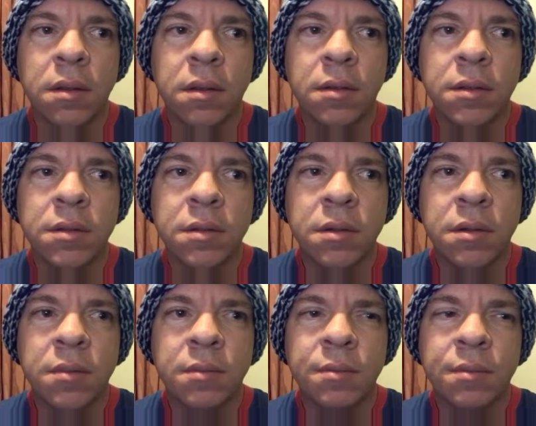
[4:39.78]
and you
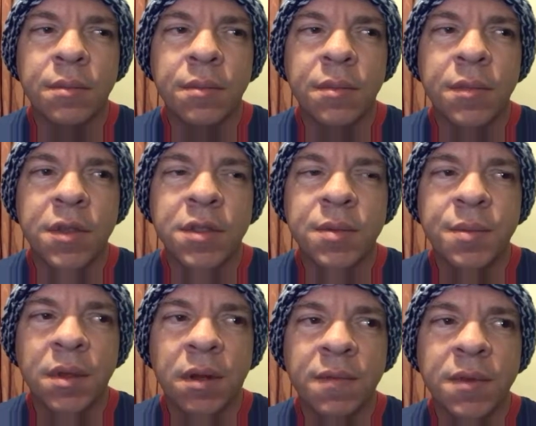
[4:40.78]
um, it should
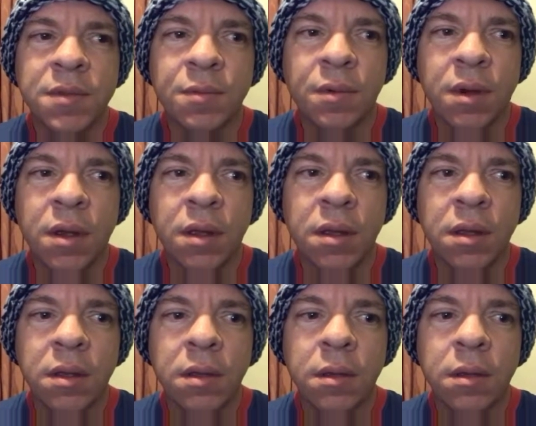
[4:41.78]
be obvious why.